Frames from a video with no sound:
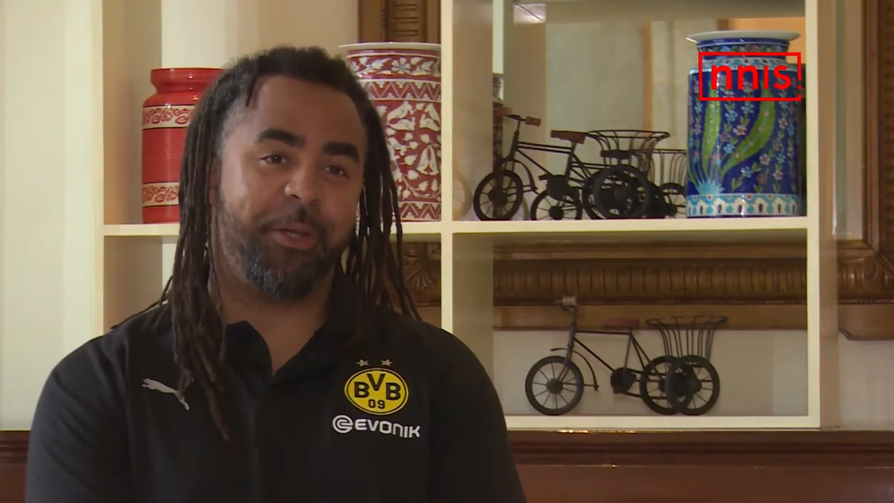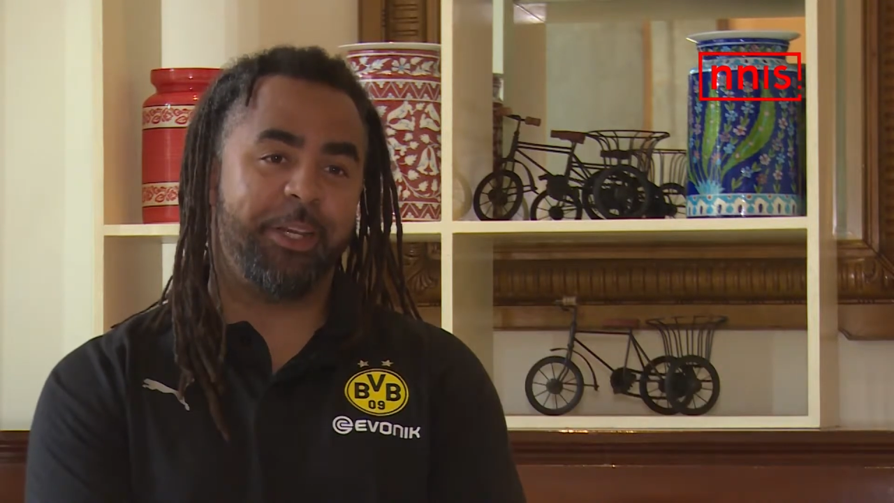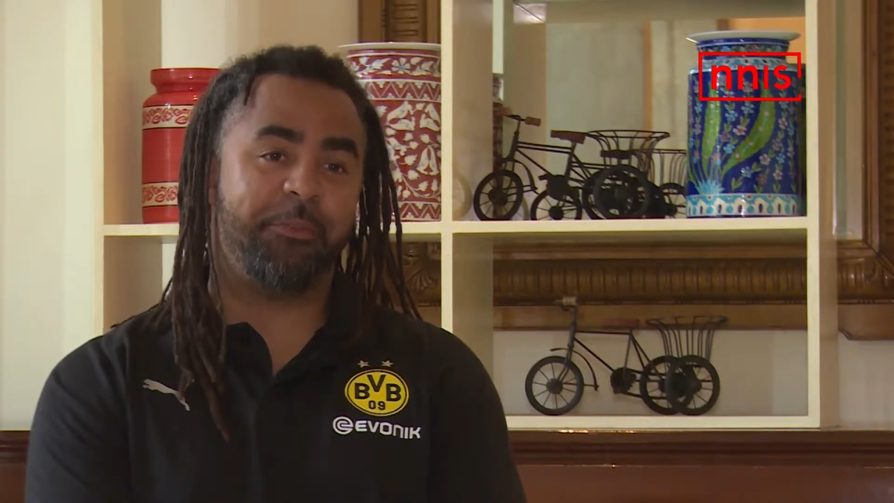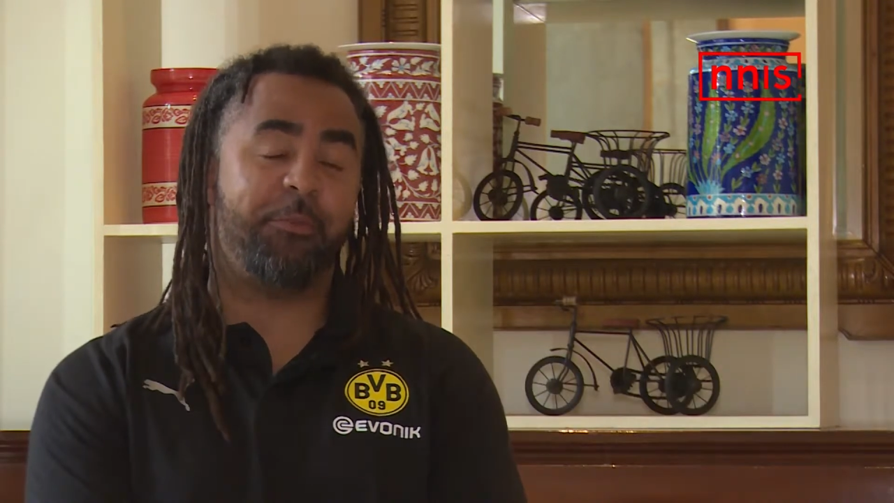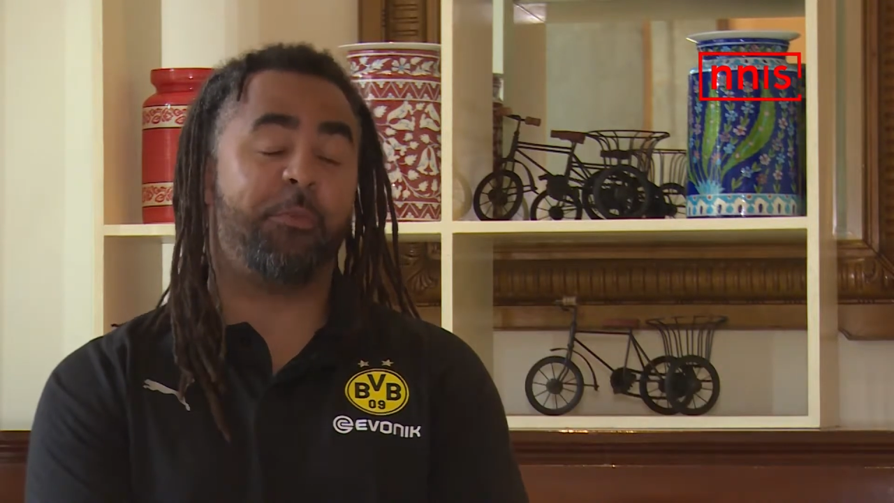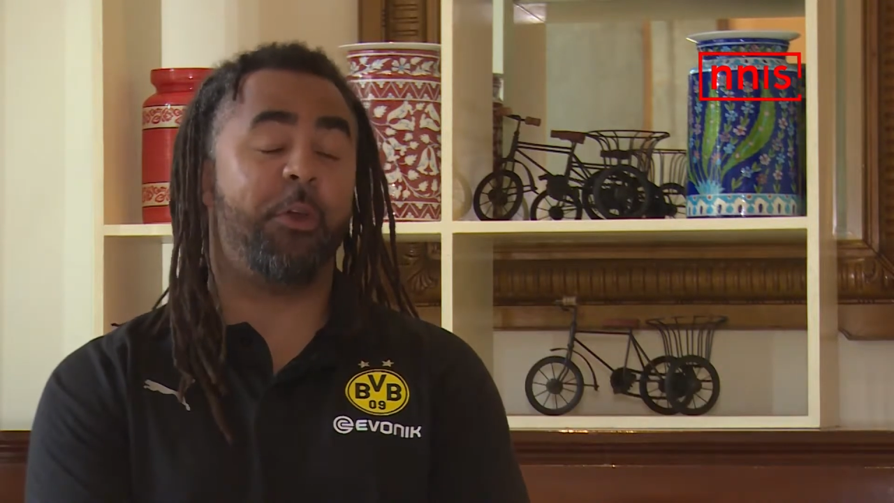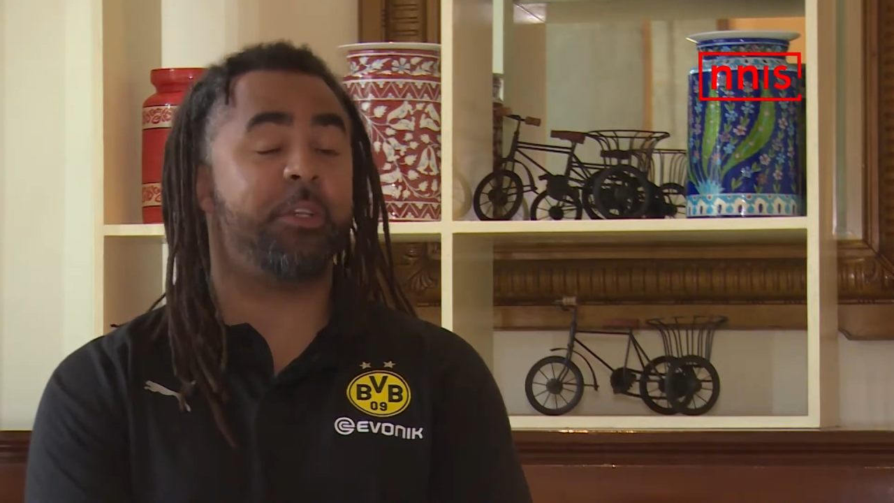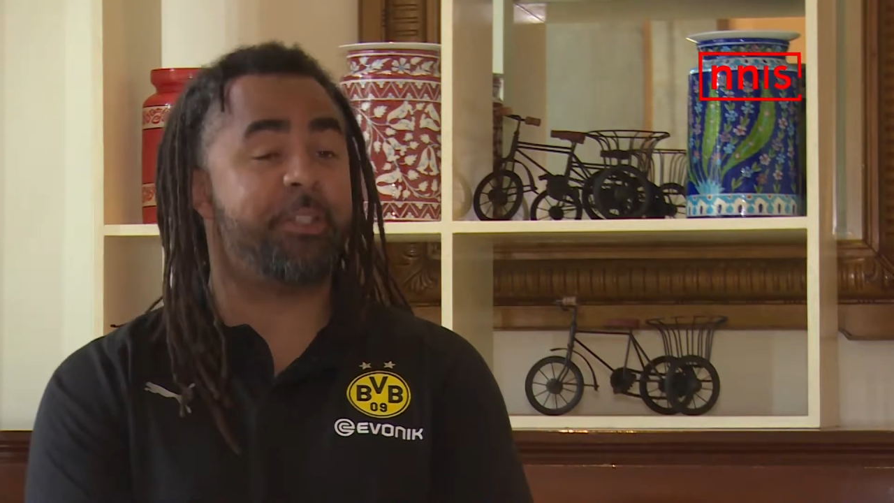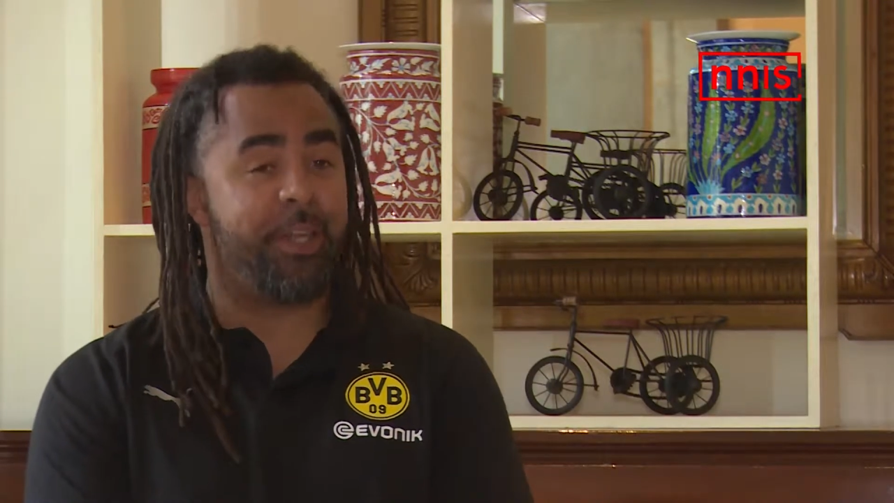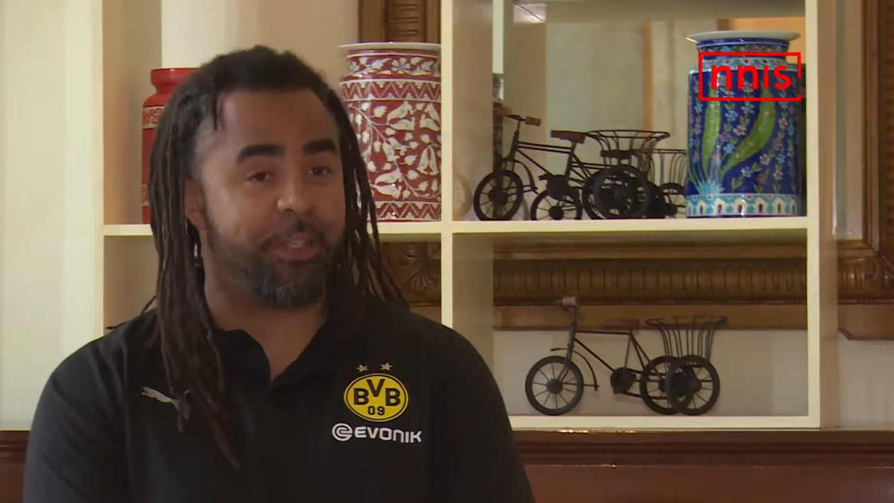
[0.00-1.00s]
when it
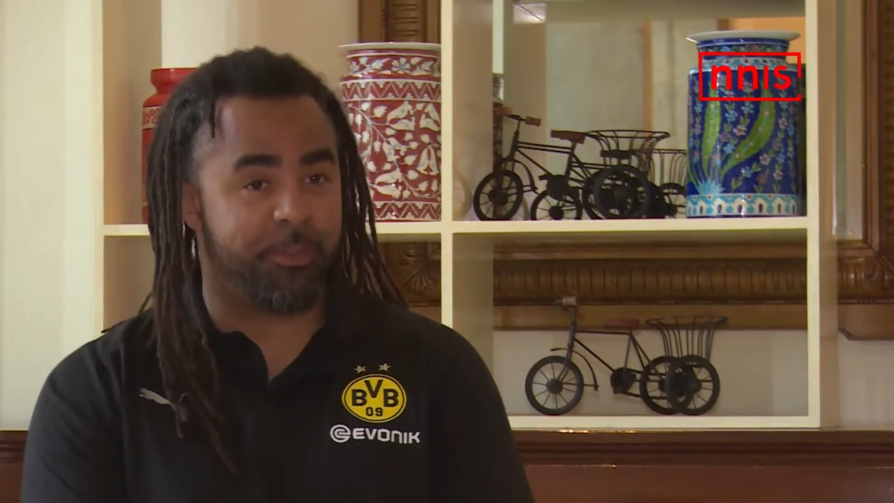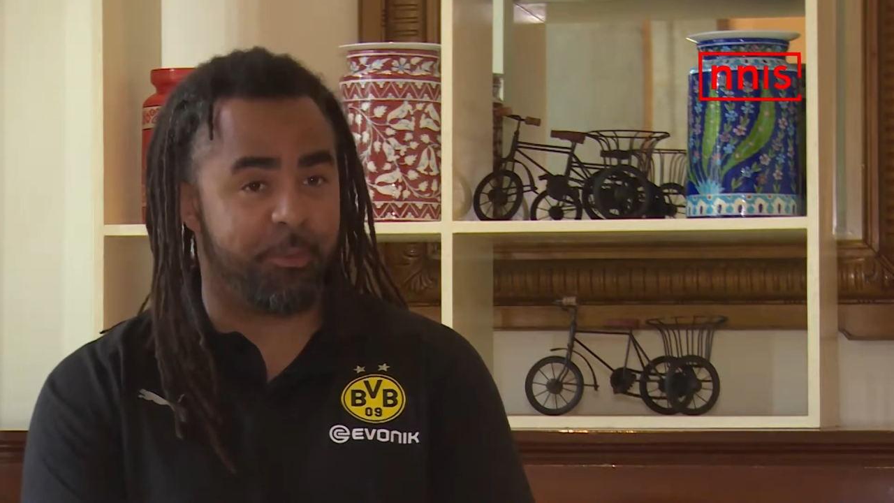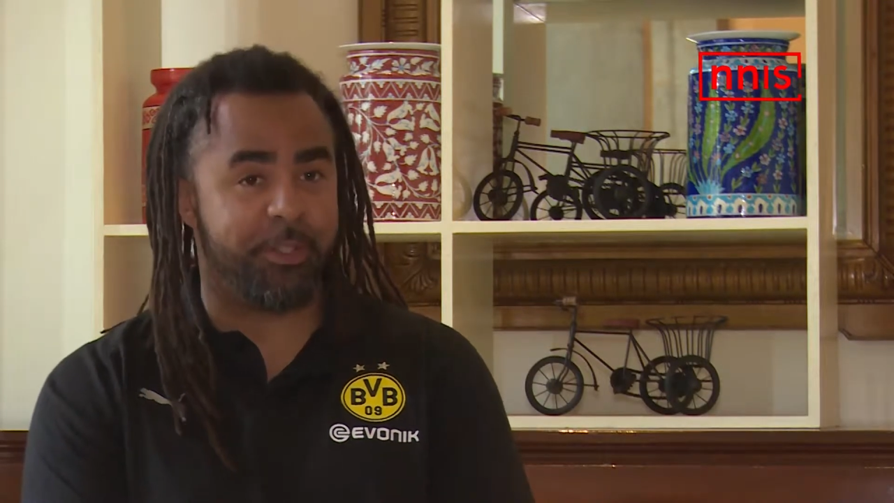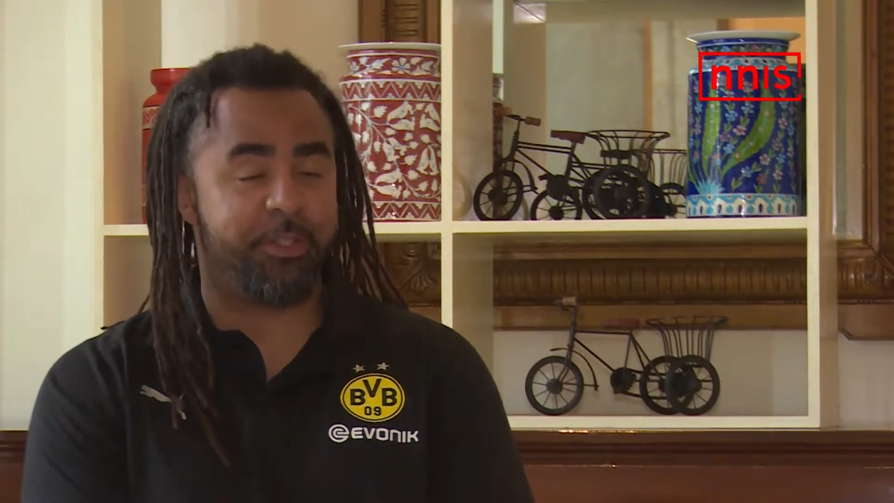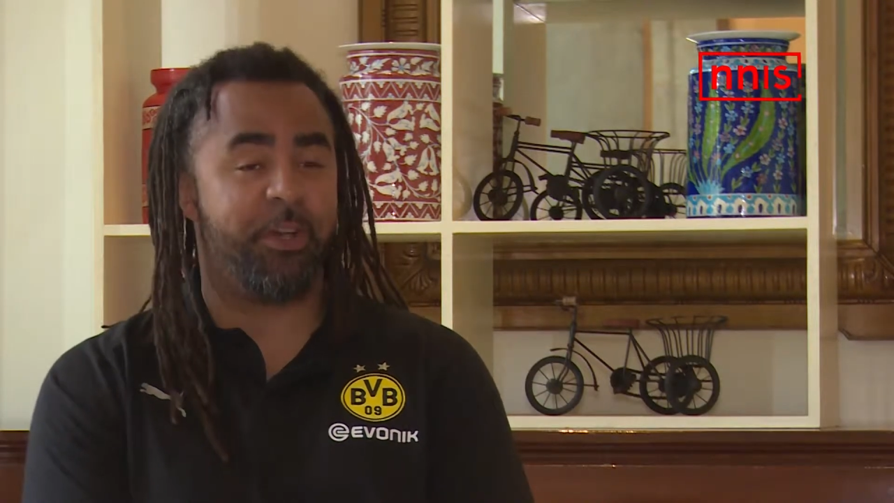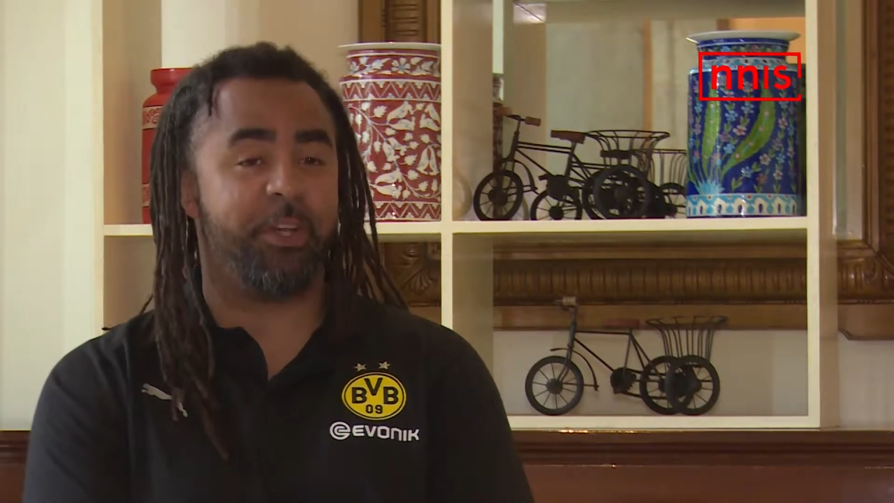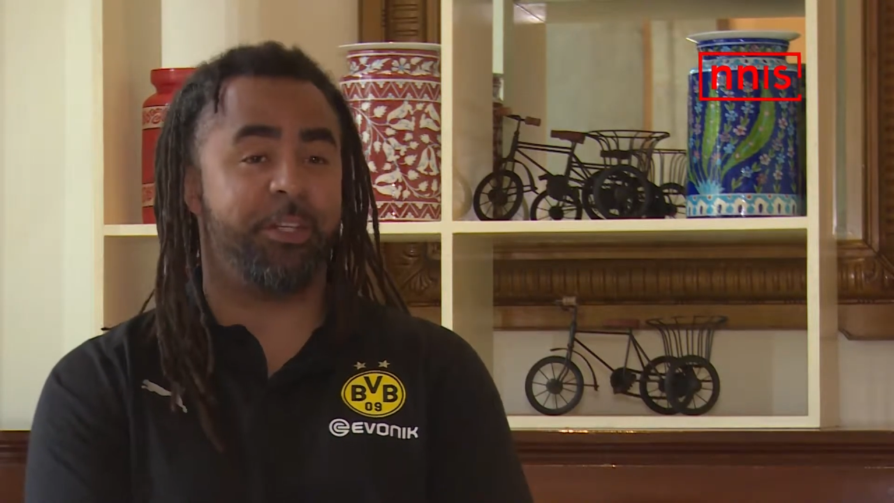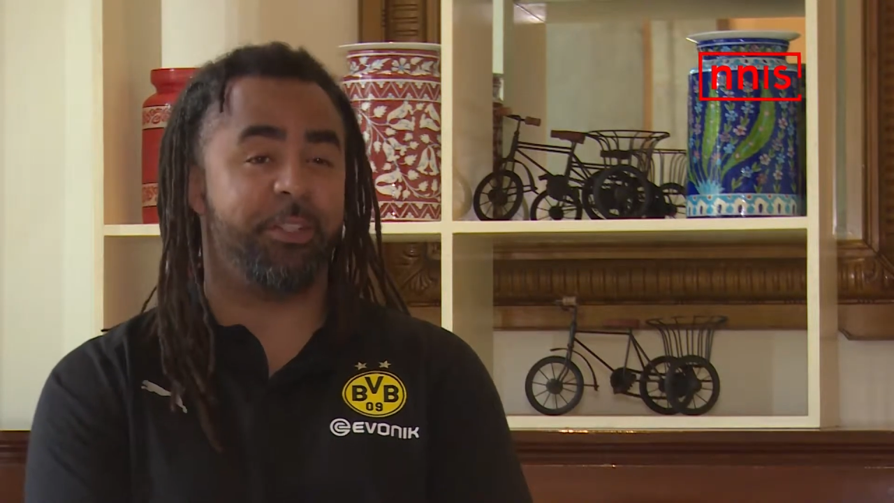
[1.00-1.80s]
first had to be started